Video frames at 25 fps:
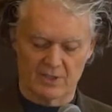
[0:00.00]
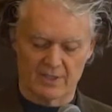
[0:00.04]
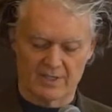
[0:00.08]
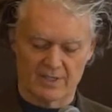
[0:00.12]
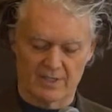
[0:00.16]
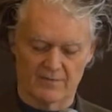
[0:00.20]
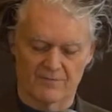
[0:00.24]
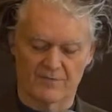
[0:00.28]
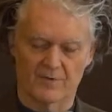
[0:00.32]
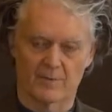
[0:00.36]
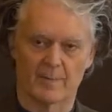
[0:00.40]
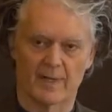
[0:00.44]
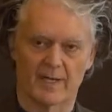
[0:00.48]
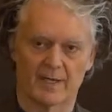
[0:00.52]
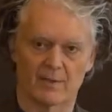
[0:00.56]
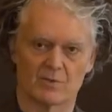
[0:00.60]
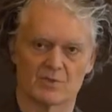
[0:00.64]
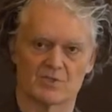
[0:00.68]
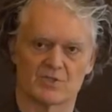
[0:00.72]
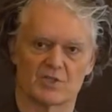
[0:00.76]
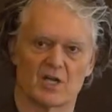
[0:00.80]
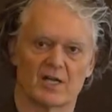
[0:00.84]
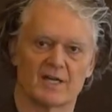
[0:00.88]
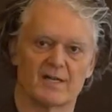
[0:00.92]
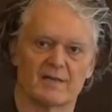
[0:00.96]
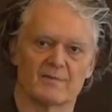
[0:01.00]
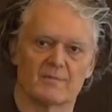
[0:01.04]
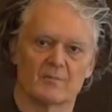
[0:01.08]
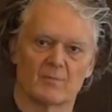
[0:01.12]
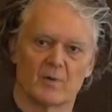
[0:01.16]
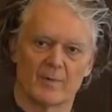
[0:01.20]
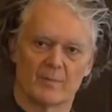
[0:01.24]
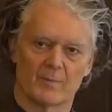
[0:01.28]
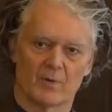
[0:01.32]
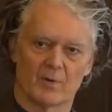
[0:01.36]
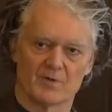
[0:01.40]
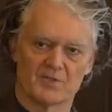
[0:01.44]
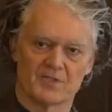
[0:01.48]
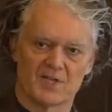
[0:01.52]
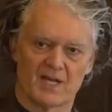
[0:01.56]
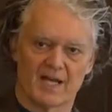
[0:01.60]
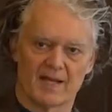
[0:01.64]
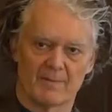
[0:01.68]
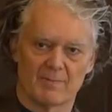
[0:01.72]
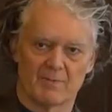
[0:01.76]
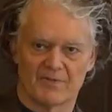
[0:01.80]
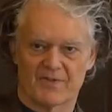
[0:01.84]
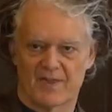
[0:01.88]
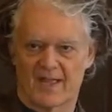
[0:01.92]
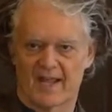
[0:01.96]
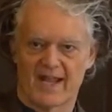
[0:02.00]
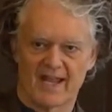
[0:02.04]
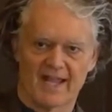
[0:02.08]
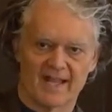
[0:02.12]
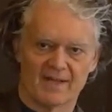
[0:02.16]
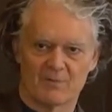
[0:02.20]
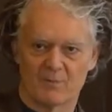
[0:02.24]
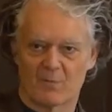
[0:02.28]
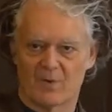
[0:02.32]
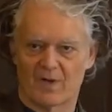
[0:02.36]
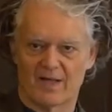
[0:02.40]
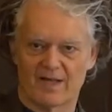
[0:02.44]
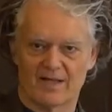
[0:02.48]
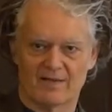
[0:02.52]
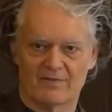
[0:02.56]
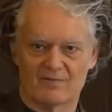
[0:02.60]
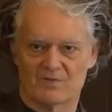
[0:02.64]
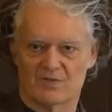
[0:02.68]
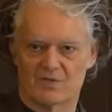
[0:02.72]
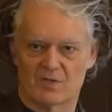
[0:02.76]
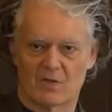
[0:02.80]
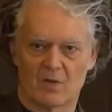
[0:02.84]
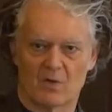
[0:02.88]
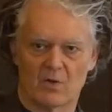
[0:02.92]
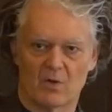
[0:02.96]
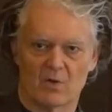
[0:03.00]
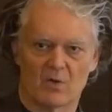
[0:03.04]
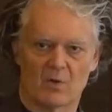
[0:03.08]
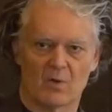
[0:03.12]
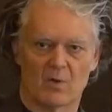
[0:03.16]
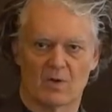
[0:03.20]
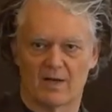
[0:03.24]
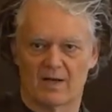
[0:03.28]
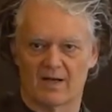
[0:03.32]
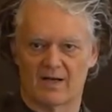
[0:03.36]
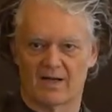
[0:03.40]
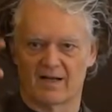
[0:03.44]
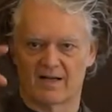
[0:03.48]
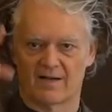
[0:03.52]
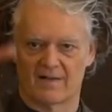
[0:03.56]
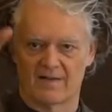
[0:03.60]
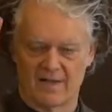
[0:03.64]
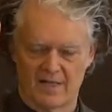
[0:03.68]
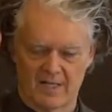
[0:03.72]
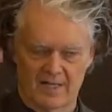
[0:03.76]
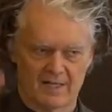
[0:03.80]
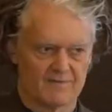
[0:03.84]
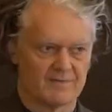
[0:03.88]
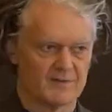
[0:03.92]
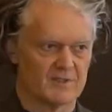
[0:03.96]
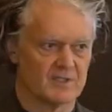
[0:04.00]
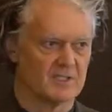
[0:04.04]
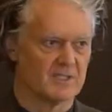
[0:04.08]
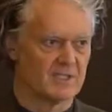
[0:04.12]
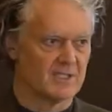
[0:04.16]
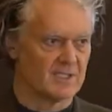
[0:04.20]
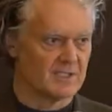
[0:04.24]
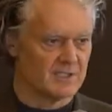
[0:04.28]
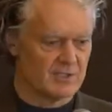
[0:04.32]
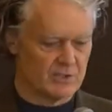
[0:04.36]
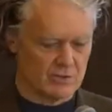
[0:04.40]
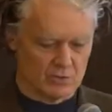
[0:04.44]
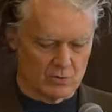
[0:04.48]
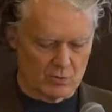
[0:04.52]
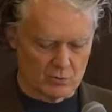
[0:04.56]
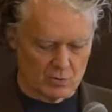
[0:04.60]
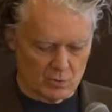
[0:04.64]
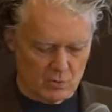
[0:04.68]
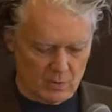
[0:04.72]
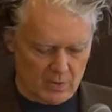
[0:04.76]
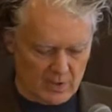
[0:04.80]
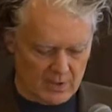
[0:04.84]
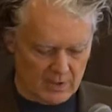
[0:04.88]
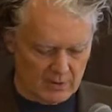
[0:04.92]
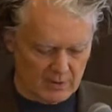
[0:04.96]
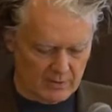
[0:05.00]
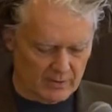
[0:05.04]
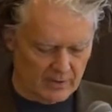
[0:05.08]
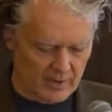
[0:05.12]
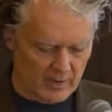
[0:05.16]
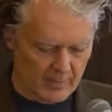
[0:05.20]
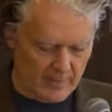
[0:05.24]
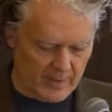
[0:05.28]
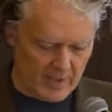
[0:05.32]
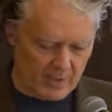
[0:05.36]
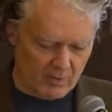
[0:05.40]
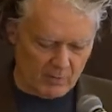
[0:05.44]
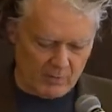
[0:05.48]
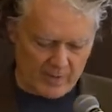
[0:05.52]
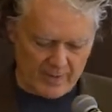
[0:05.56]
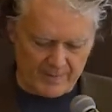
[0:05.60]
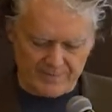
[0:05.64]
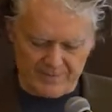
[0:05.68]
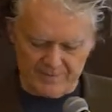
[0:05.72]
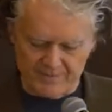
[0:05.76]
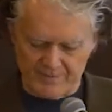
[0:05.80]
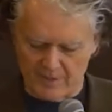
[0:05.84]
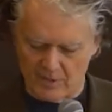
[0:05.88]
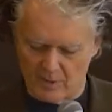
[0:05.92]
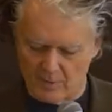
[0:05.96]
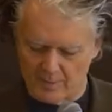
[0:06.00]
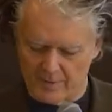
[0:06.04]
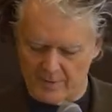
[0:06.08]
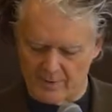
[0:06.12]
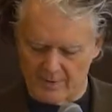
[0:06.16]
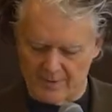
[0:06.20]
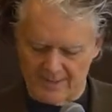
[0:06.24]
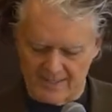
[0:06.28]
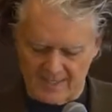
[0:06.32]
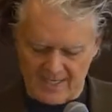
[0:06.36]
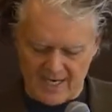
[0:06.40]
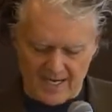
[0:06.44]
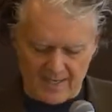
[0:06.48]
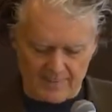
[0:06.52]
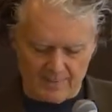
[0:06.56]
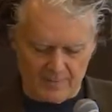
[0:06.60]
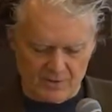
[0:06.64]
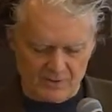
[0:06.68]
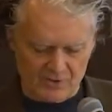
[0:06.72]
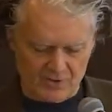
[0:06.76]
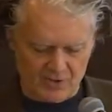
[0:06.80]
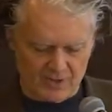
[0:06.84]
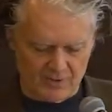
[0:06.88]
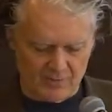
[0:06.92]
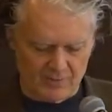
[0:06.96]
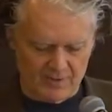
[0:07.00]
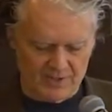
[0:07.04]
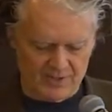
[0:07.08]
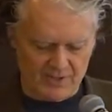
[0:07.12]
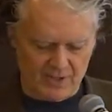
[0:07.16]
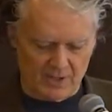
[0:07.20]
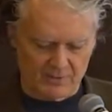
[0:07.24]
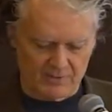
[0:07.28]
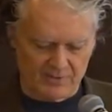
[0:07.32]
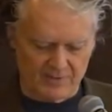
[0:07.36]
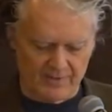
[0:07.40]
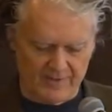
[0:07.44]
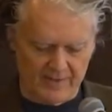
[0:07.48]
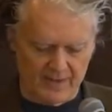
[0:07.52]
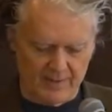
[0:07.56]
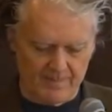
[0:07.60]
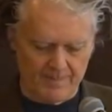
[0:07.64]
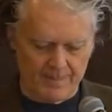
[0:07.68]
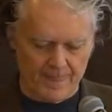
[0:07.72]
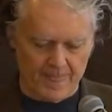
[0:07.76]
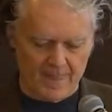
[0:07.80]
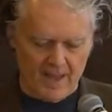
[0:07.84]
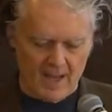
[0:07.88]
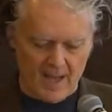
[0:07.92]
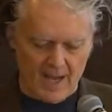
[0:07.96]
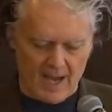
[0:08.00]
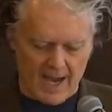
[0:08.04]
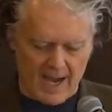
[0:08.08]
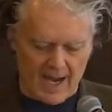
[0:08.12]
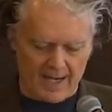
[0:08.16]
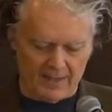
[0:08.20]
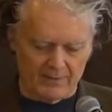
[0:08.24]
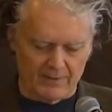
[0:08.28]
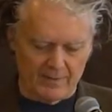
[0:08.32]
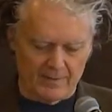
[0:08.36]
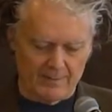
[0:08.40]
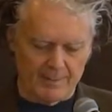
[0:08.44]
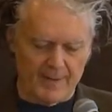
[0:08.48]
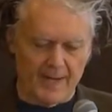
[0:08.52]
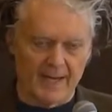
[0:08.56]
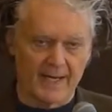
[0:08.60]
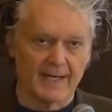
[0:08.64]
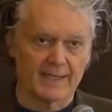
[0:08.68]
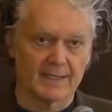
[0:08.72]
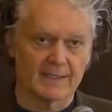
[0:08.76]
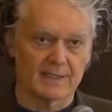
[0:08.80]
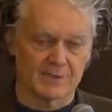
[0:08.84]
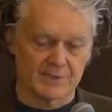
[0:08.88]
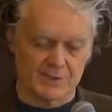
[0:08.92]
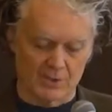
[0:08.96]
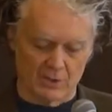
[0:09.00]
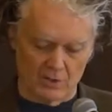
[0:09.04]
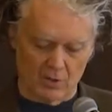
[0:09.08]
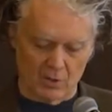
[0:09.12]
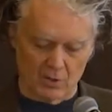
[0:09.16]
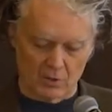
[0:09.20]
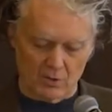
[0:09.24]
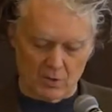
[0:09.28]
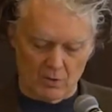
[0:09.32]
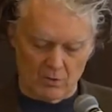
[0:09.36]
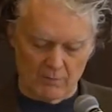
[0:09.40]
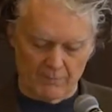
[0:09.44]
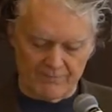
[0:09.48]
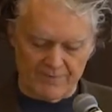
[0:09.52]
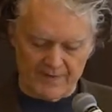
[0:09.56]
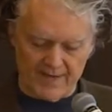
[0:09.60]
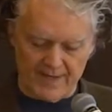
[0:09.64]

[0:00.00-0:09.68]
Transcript: are here from Irish Titan one more time with a hand wave. So uh, if you need to uh, learn about web development or e-commerce, you can reach out to them. Highland Bank is a local